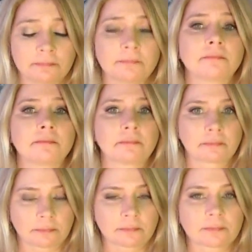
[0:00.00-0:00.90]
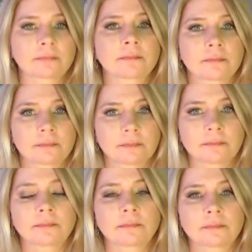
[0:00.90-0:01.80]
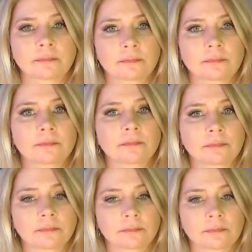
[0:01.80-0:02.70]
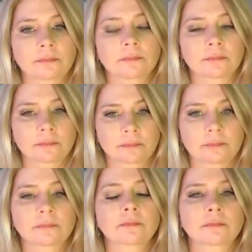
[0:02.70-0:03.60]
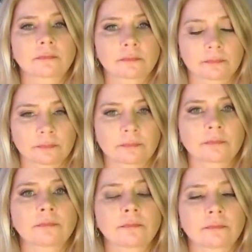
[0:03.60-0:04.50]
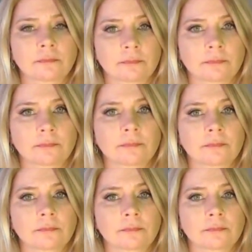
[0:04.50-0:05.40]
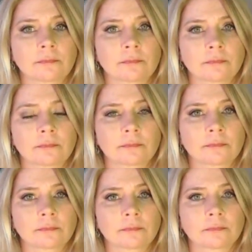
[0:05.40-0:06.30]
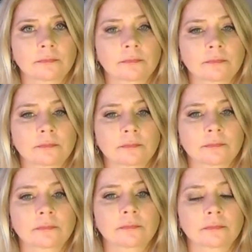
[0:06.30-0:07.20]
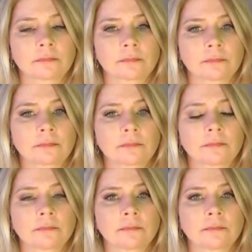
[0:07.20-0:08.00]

(not speaking)